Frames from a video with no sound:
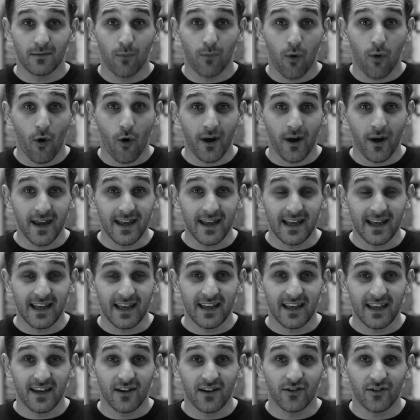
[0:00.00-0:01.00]
boy
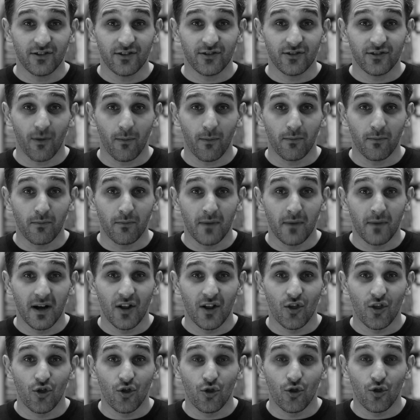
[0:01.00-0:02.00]
hears some
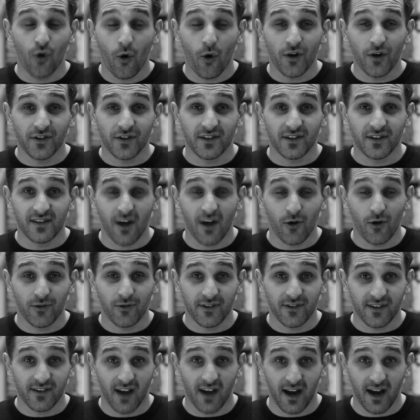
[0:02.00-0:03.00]
noises
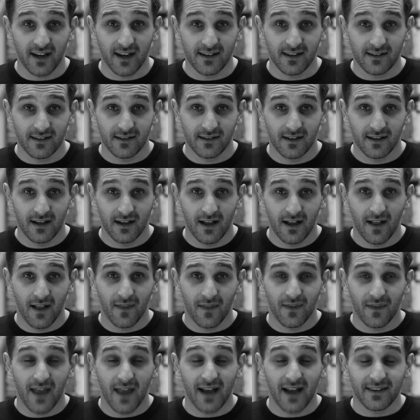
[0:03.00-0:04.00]
outside
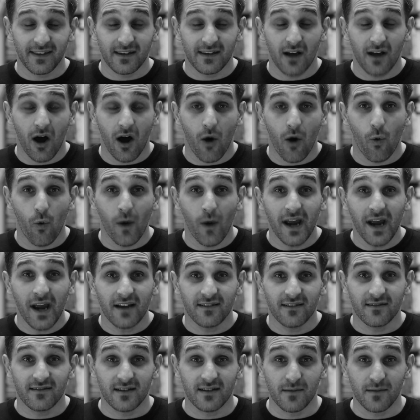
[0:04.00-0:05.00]
that
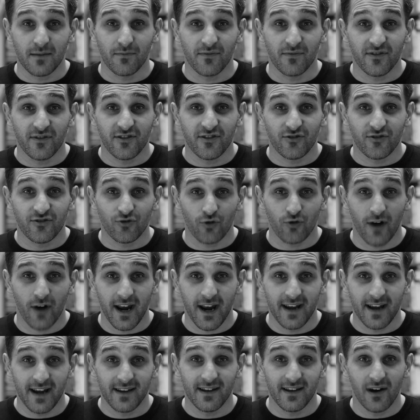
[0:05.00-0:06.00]
awakes him
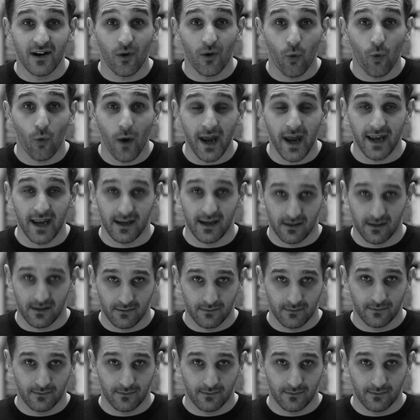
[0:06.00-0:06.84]
straight away.